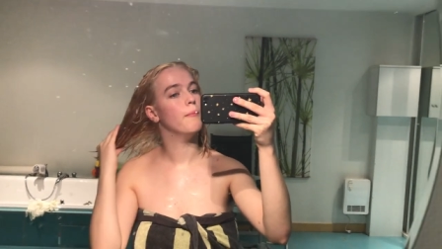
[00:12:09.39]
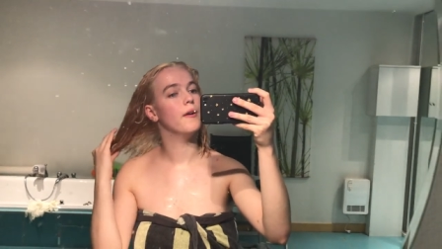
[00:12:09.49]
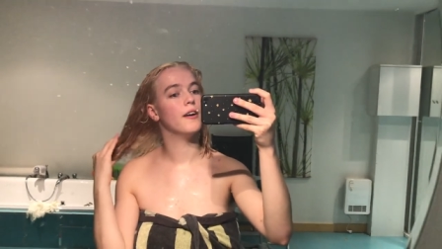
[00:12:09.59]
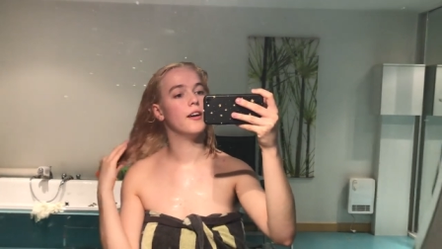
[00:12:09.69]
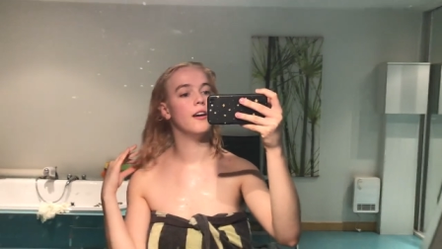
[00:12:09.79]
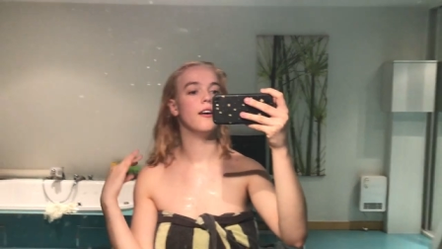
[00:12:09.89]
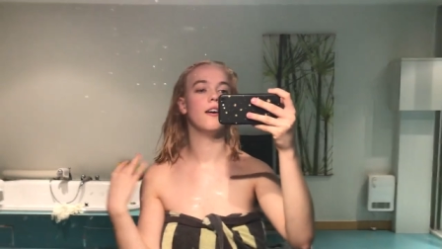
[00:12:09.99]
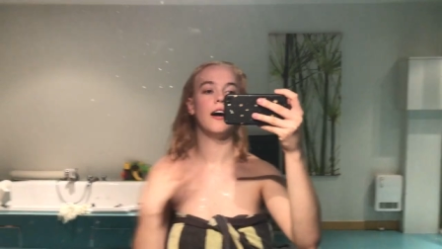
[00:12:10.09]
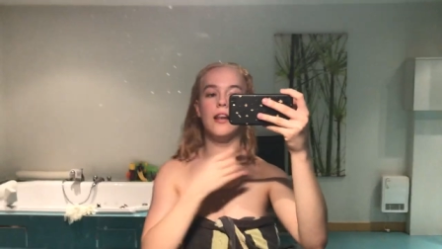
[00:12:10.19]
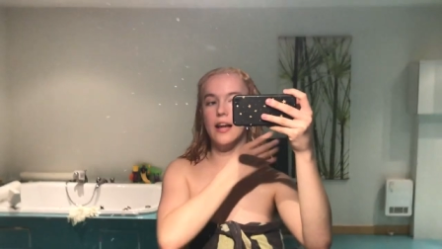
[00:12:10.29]
but
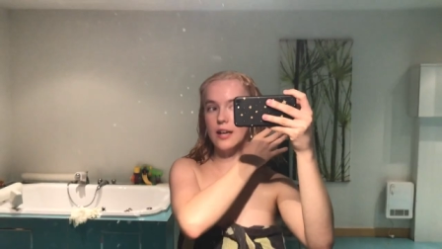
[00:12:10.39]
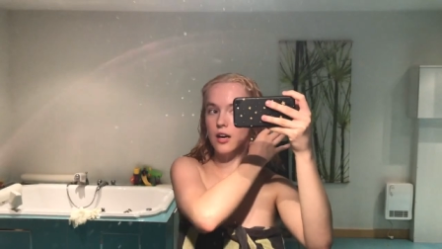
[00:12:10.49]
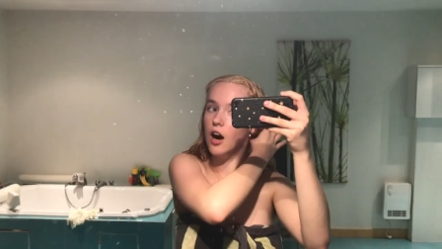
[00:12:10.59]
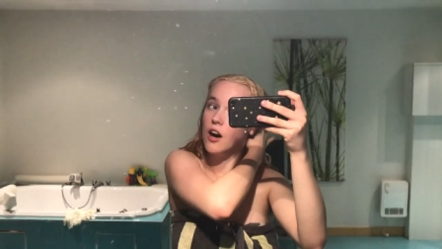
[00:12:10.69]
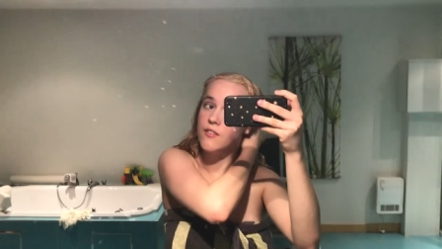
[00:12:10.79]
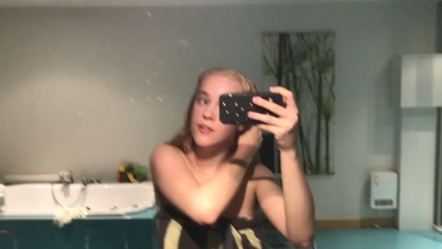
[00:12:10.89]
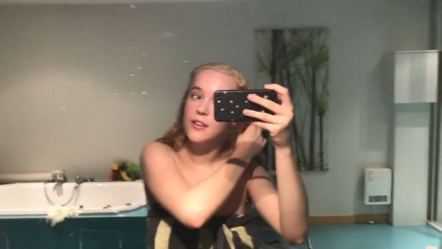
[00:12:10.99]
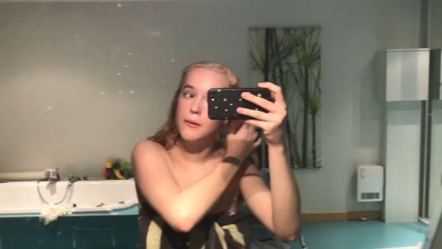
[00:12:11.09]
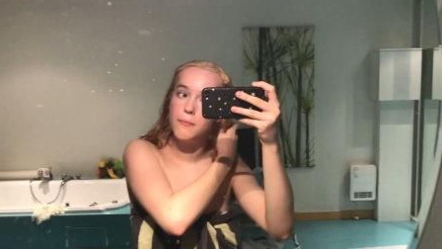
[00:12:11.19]
uh, like obviously